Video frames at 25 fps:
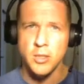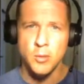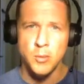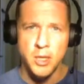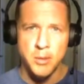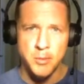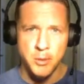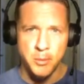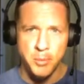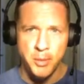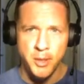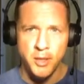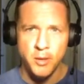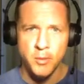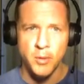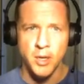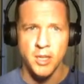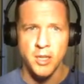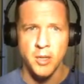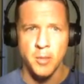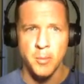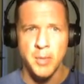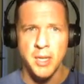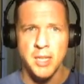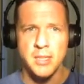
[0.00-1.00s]
Raymond Pete
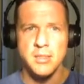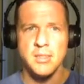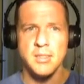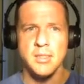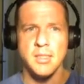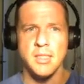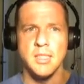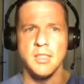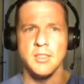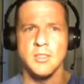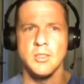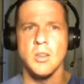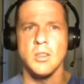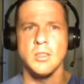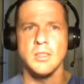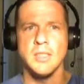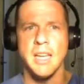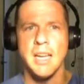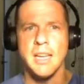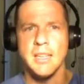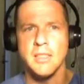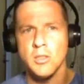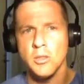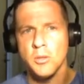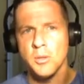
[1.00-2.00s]
recommends, and it's called
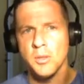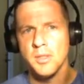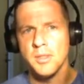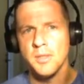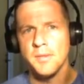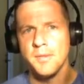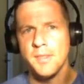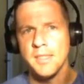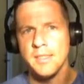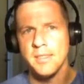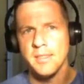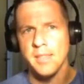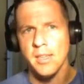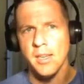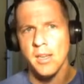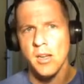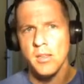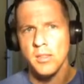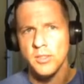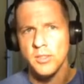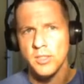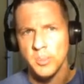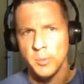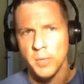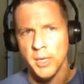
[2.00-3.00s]
Endocrine
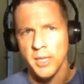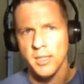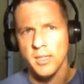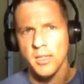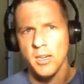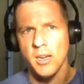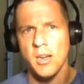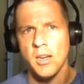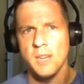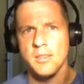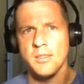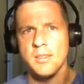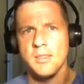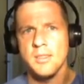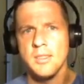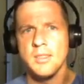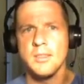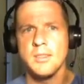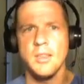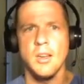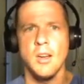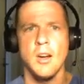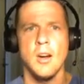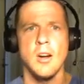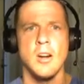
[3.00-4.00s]
Physiology by
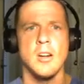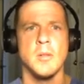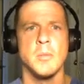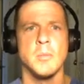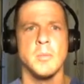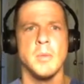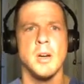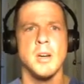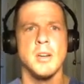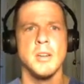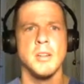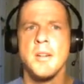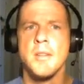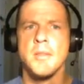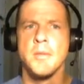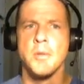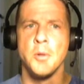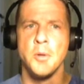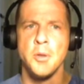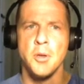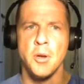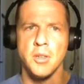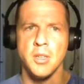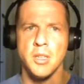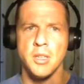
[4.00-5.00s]
Constance R. Martin.
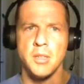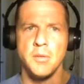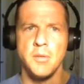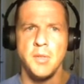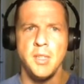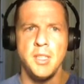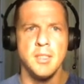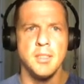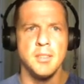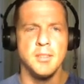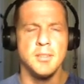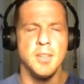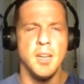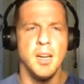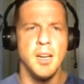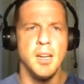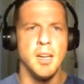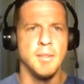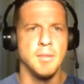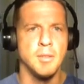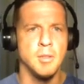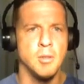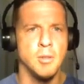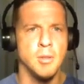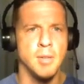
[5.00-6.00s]
For your convenience, I
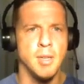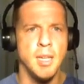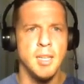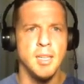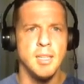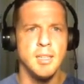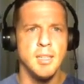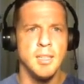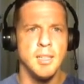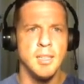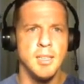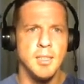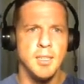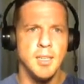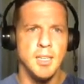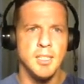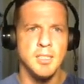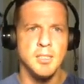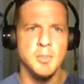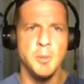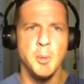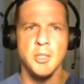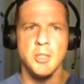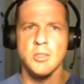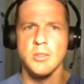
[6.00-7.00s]
have created a
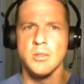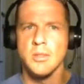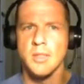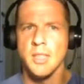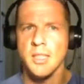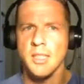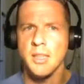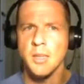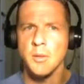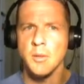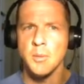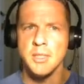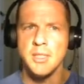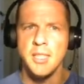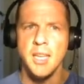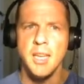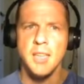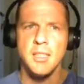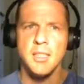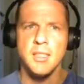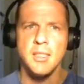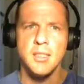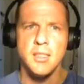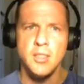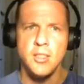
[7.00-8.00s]
special link that will
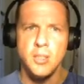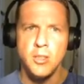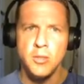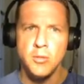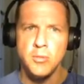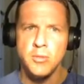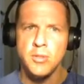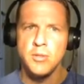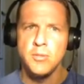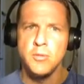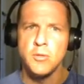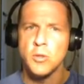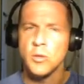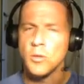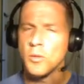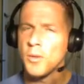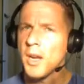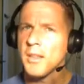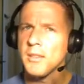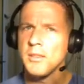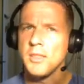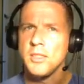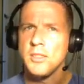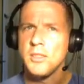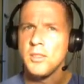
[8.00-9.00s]
take you
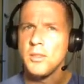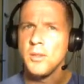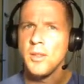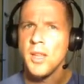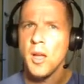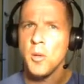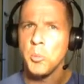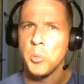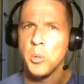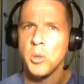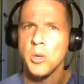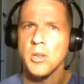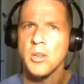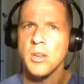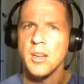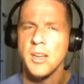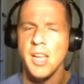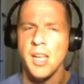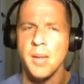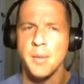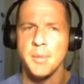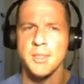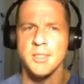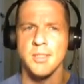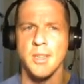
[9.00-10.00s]
directly to that book on
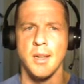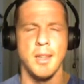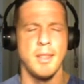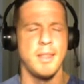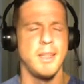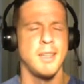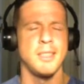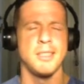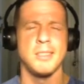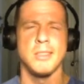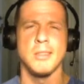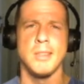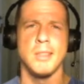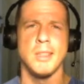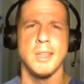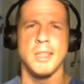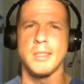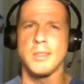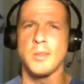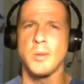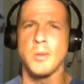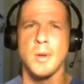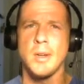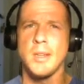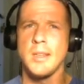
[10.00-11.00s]
Amazon. I think it's only like
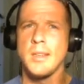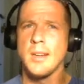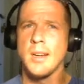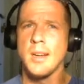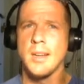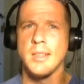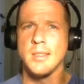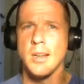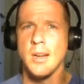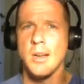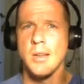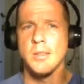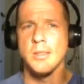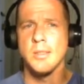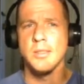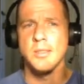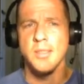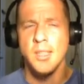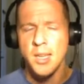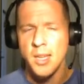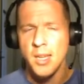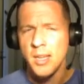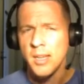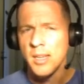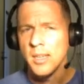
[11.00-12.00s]
$29.
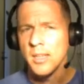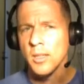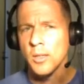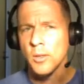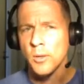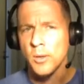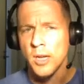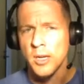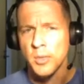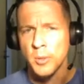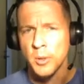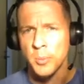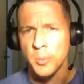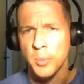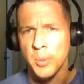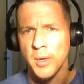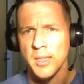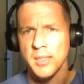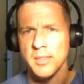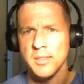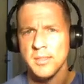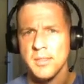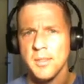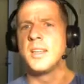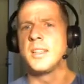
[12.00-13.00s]
Incredible
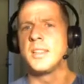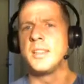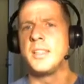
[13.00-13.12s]
price.